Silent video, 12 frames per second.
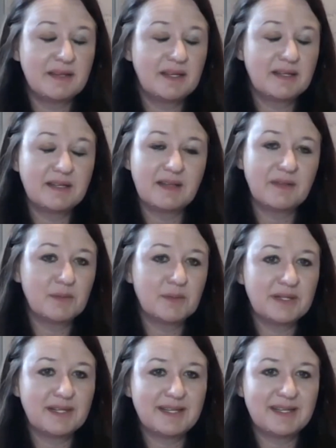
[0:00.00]
And then
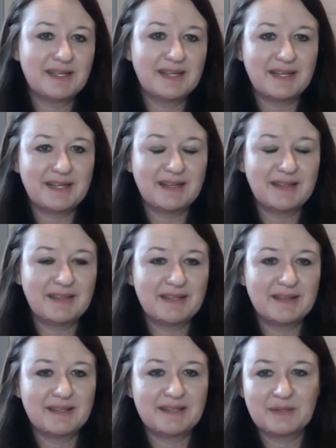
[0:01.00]
another one that I
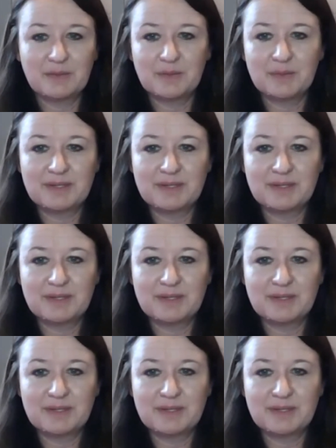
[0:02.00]
think that,